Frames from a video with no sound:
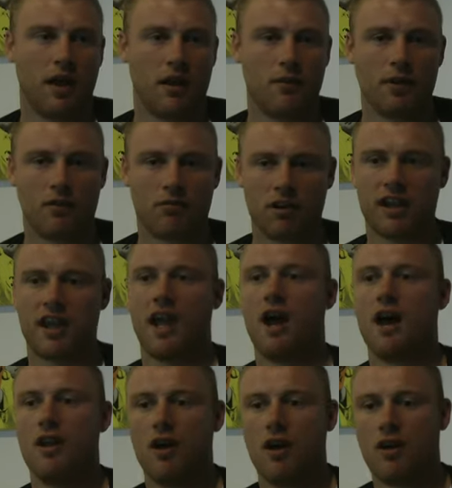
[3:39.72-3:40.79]
We had Ricky
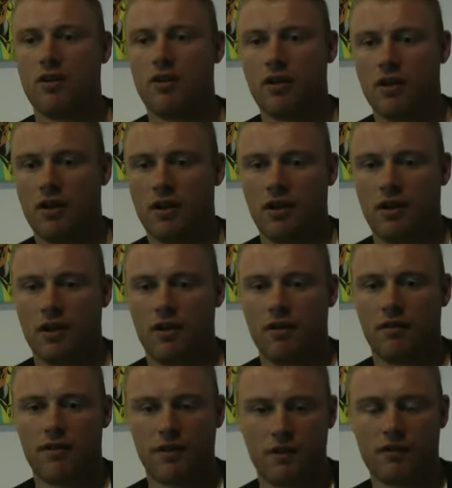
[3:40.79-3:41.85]
Hatton on,
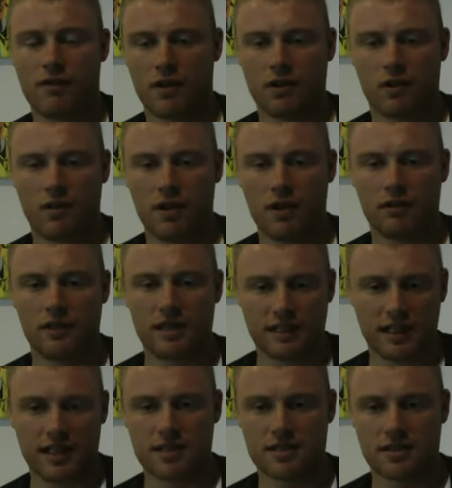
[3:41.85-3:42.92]
Phil Vickery, Lee
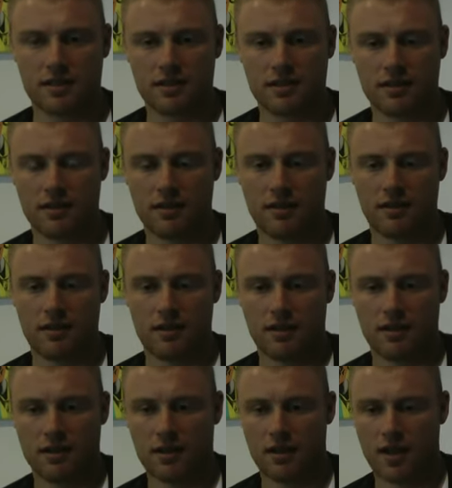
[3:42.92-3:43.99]
Dixon,
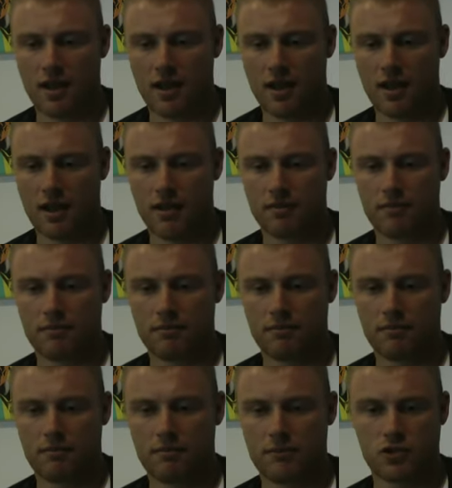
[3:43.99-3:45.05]
and
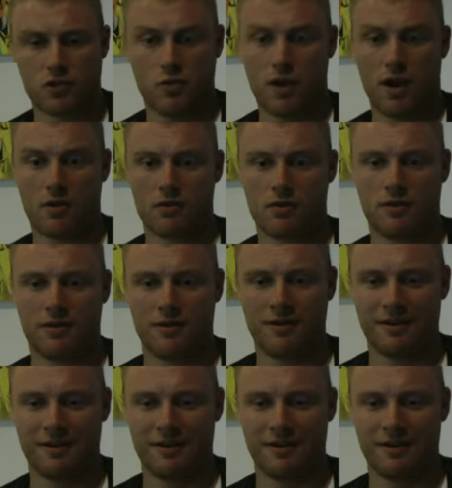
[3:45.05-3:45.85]
someone else.